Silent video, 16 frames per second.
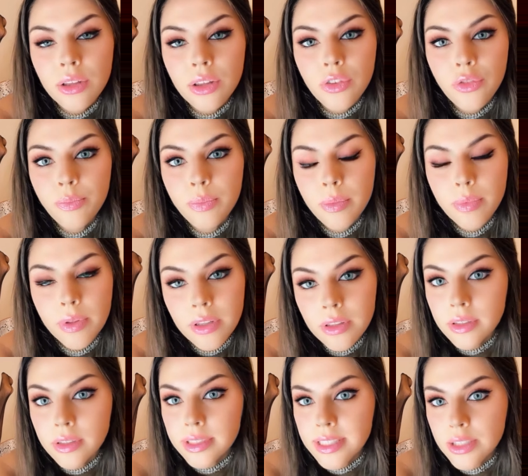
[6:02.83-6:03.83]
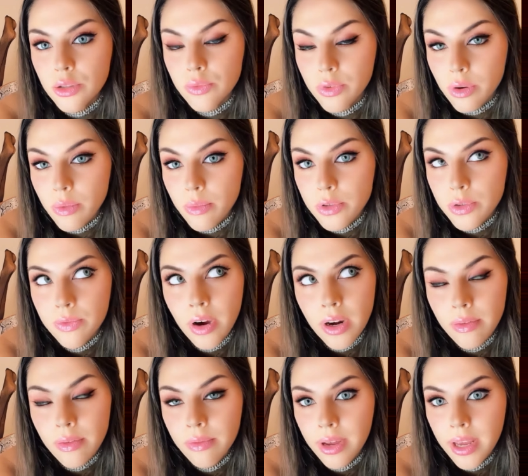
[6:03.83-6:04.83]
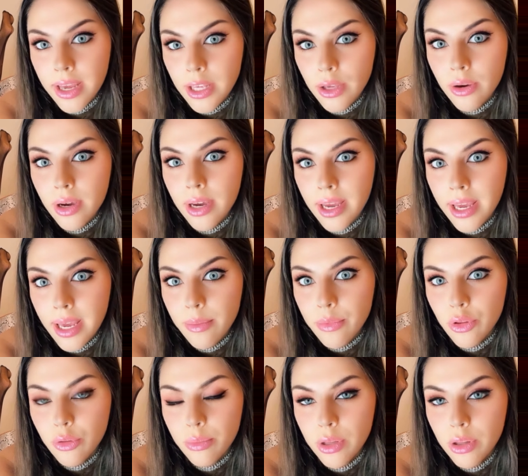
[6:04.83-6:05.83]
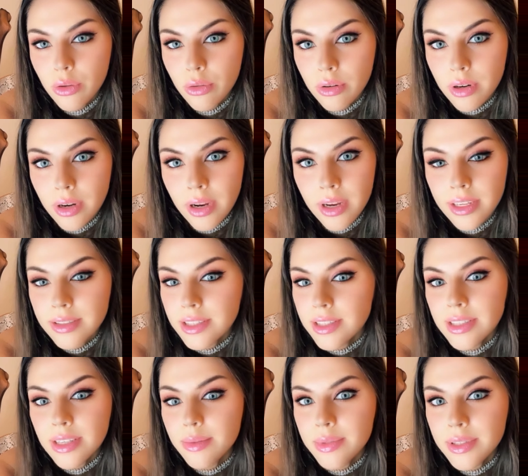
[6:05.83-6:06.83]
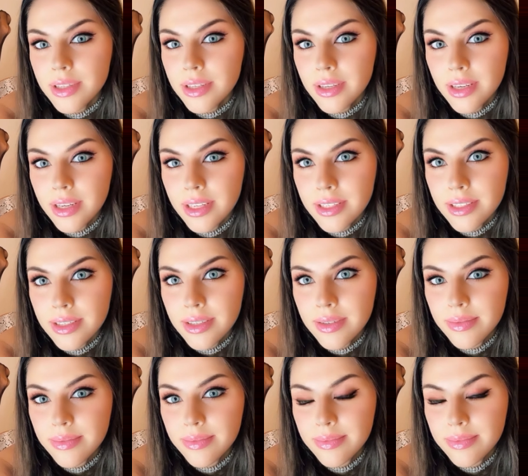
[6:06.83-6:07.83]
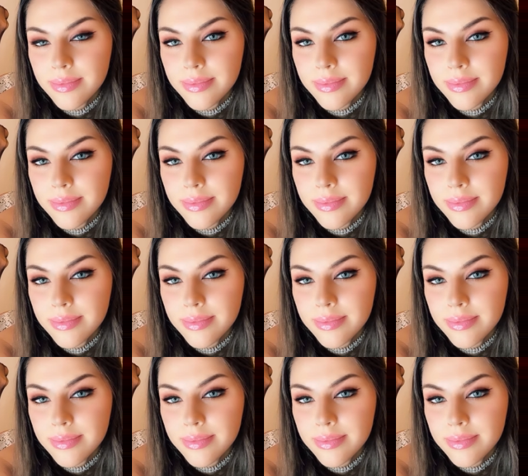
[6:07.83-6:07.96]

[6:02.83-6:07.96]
A lot of people and it's from far away you came to Minorca. Is that something crazy?